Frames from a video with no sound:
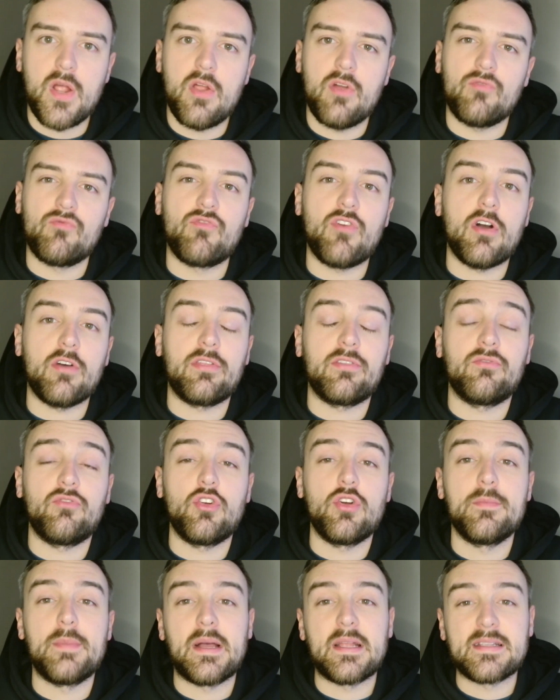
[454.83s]

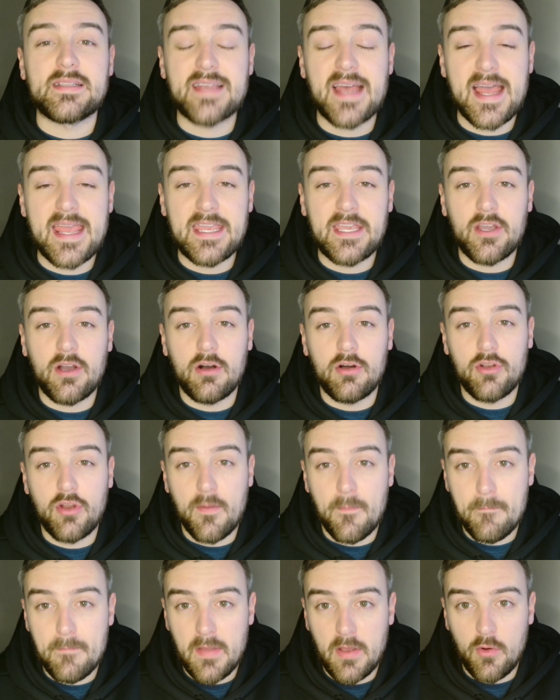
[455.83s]
Rotherham take on
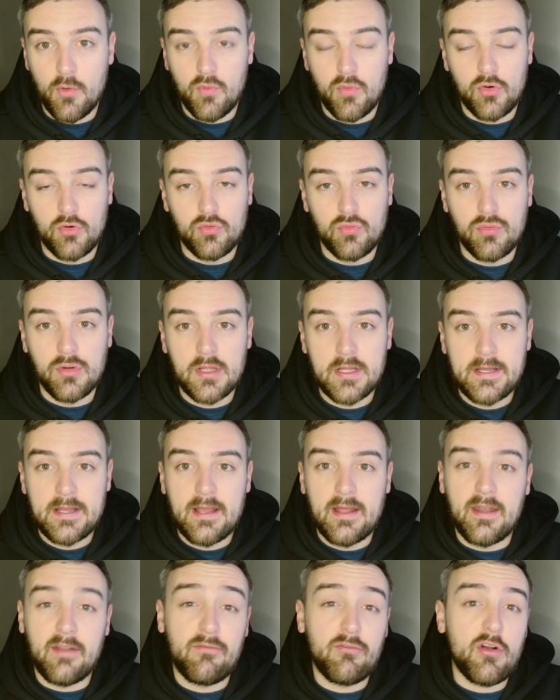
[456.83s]
Millwall.
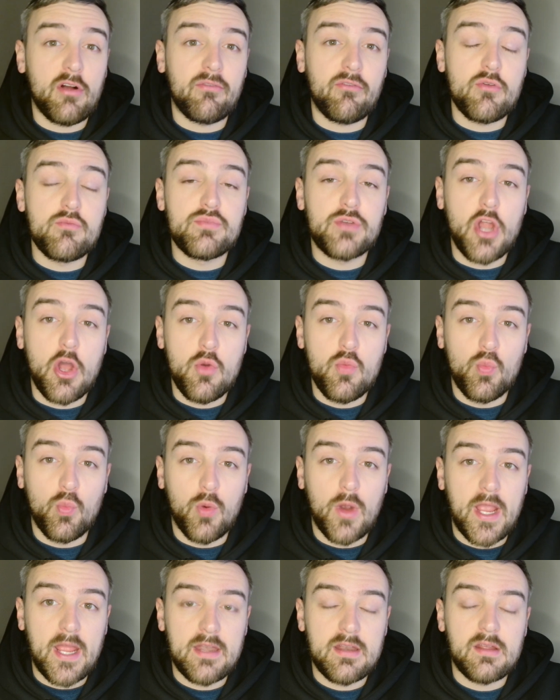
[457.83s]
And if Rotherham don't
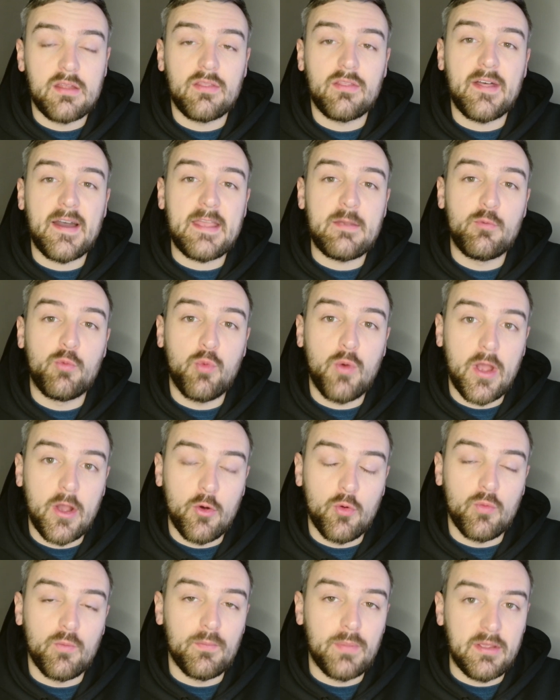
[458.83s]
win, they
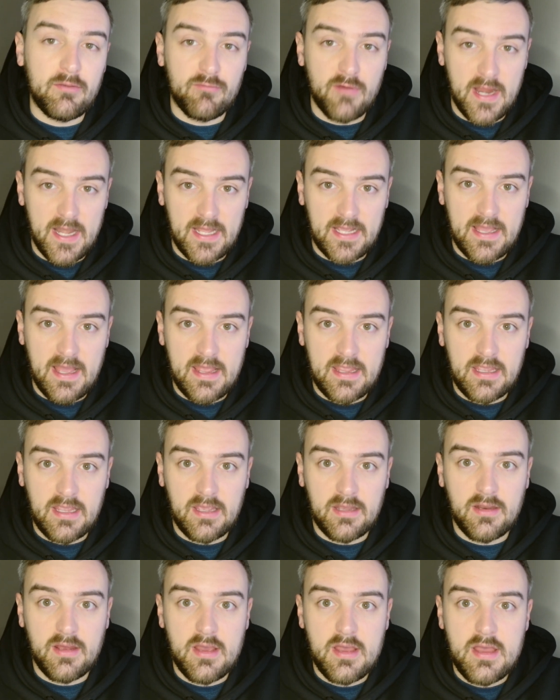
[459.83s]
will be
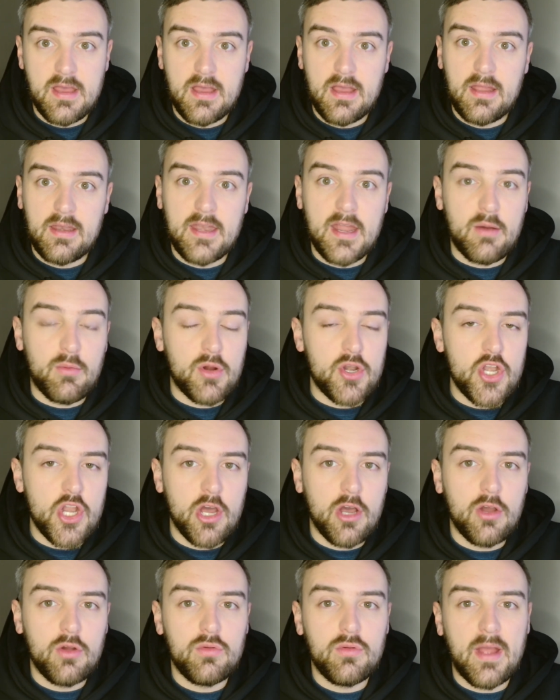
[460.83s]
relegated. Now, I
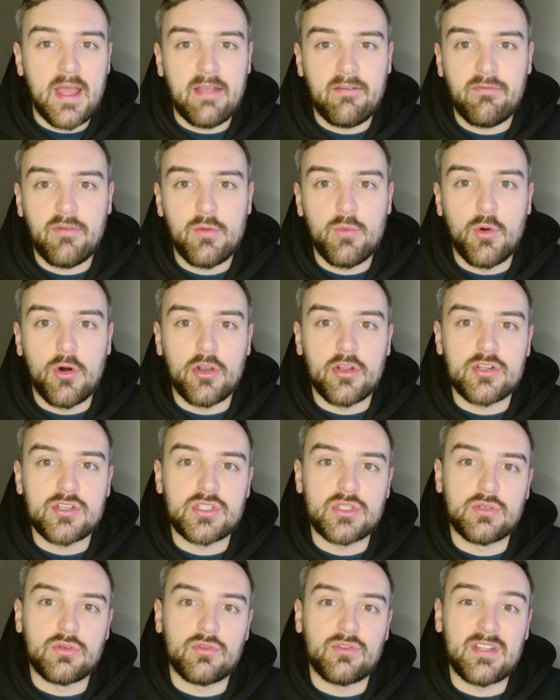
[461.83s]
know everyone has
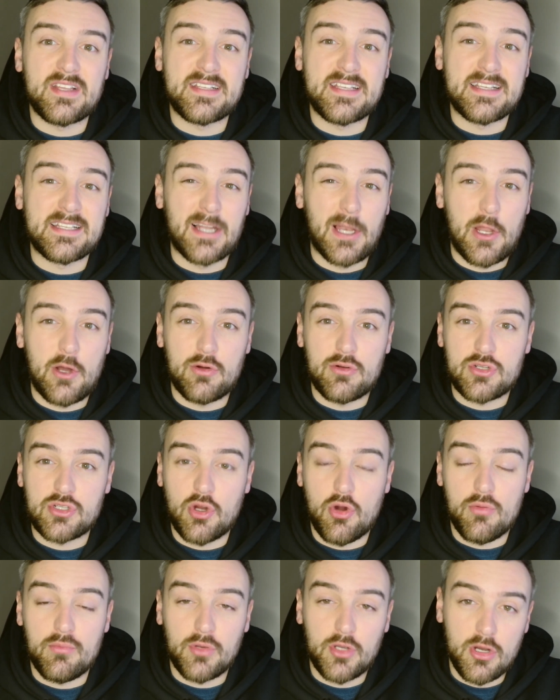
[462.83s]
thought this is a long
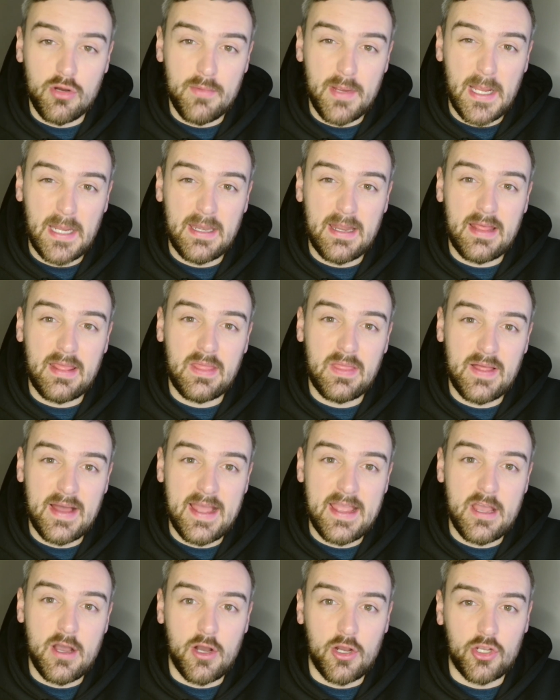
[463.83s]
time coming.
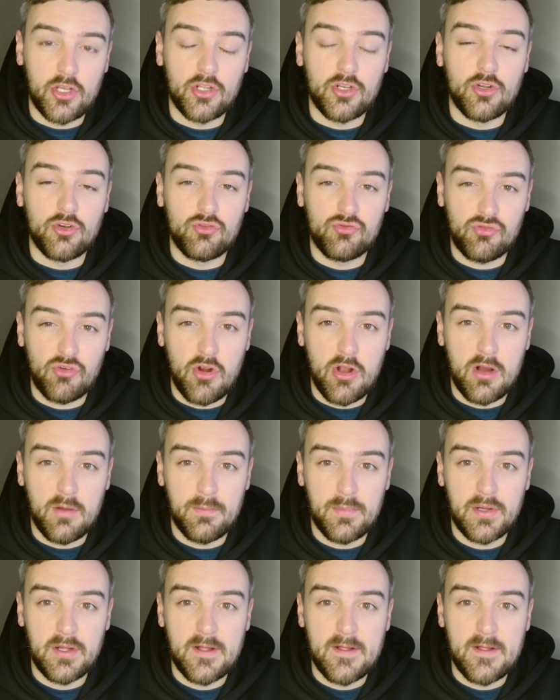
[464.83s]
They are going to drop.